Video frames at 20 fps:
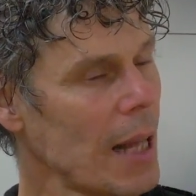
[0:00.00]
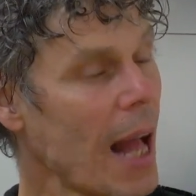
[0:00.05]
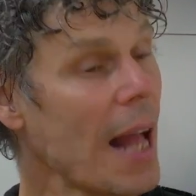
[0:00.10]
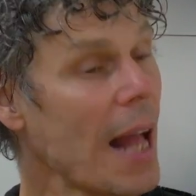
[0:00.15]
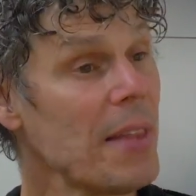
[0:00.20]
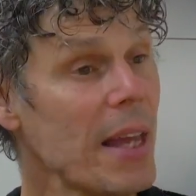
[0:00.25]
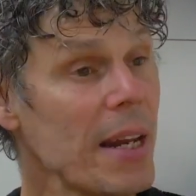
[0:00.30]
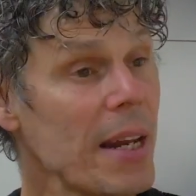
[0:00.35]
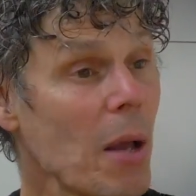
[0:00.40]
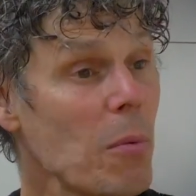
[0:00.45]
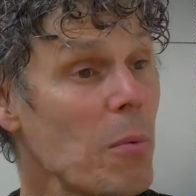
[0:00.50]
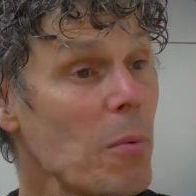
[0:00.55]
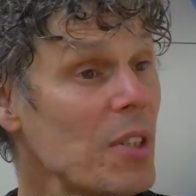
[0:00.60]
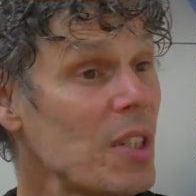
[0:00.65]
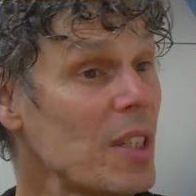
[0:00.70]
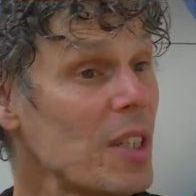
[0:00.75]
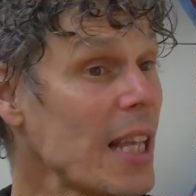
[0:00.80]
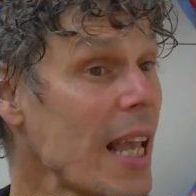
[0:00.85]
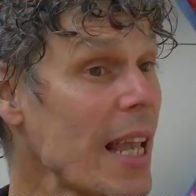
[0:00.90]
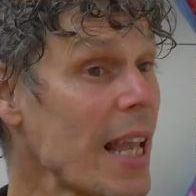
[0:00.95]
And then I would
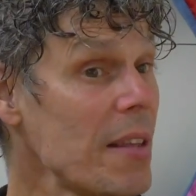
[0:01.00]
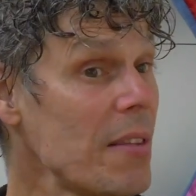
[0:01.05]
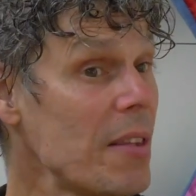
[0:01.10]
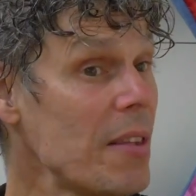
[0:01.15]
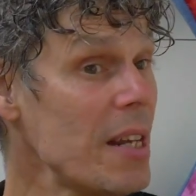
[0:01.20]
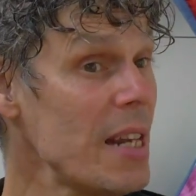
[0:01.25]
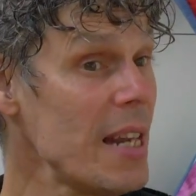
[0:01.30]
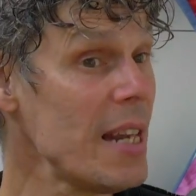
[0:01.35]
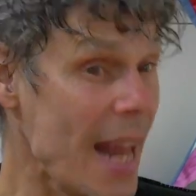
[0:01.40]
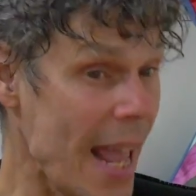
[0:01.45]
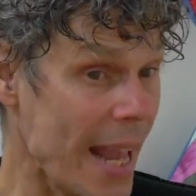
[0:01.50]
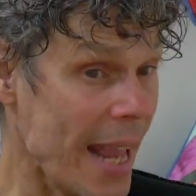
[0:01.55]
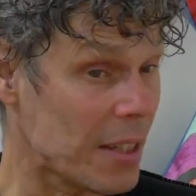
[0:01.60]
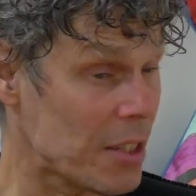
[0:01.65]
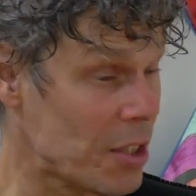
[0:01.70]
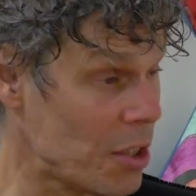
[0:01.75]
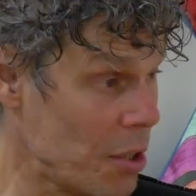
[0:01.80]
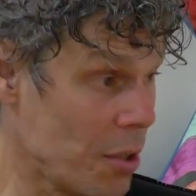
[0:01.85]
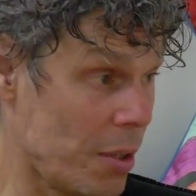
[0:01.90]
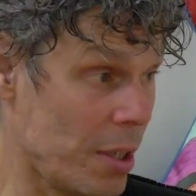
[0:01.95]
say the
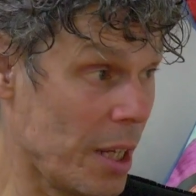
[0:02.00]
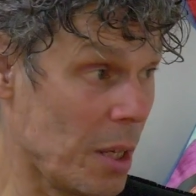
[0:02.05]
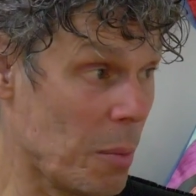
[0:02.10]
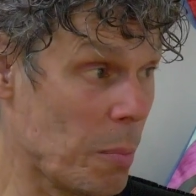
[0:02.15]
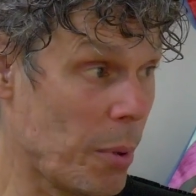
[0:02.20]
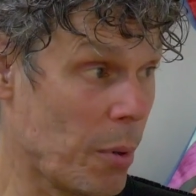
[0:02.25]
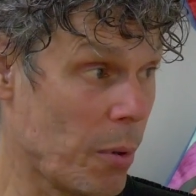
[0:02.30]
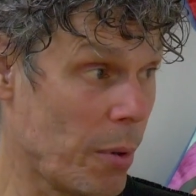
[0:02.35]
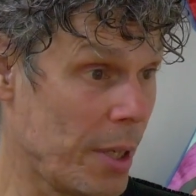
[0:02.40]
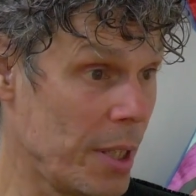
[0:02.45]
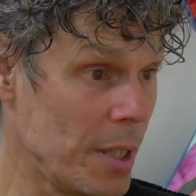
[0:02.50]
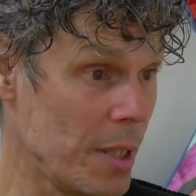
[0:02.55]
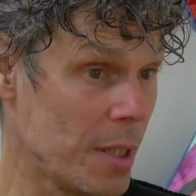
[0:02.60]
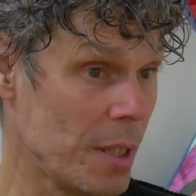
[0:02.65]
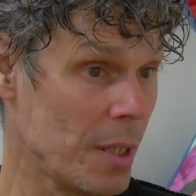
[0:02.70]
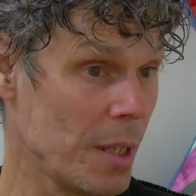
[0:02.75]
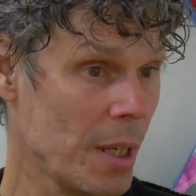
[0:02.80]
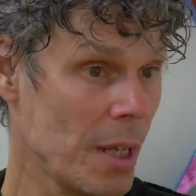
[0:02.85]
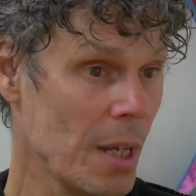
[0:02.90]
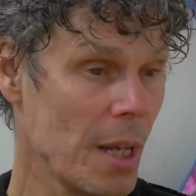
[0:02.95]
next turning point